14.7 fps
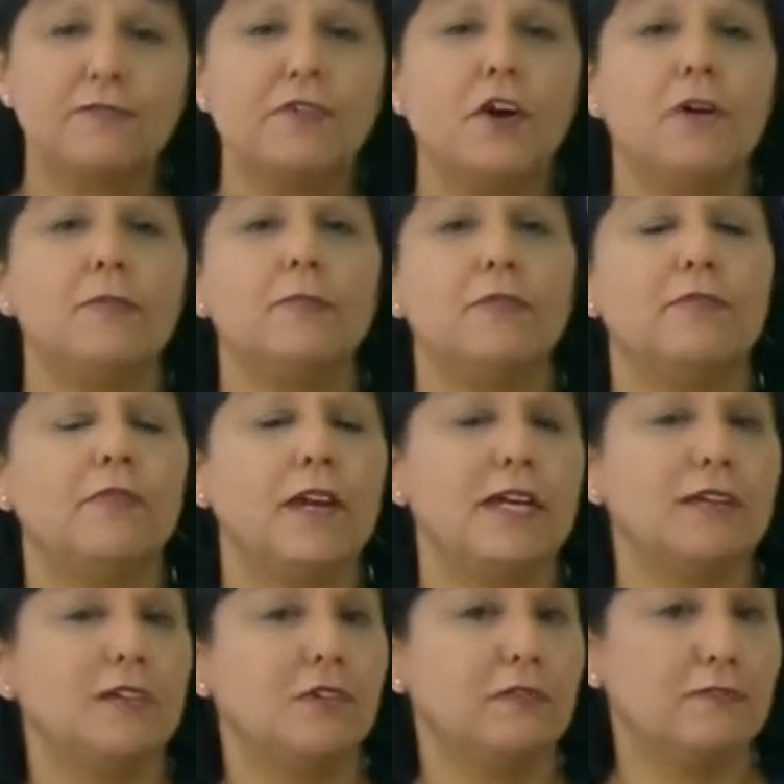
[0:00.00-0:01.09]
from
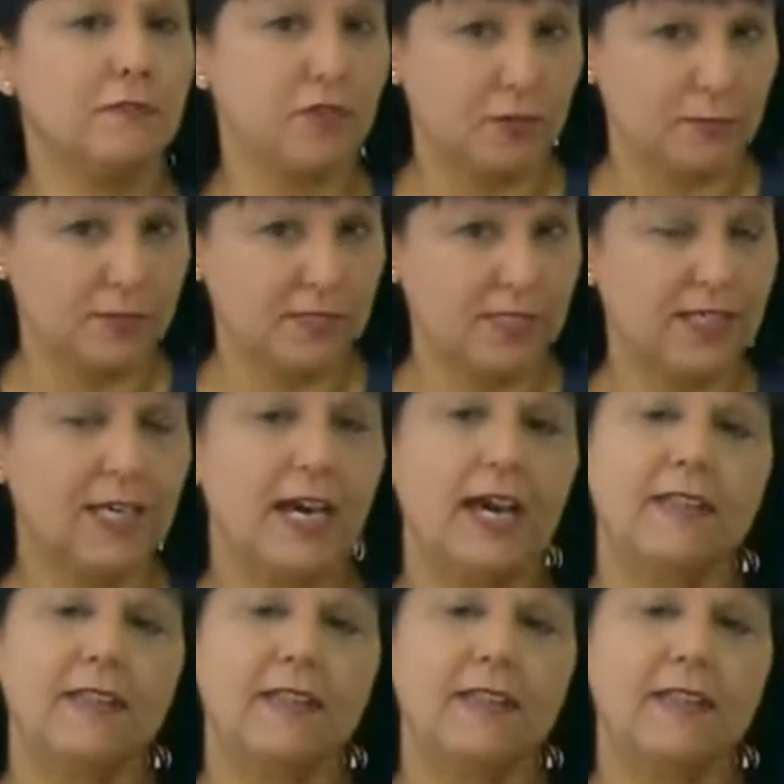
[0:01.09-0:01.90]
regular verbs.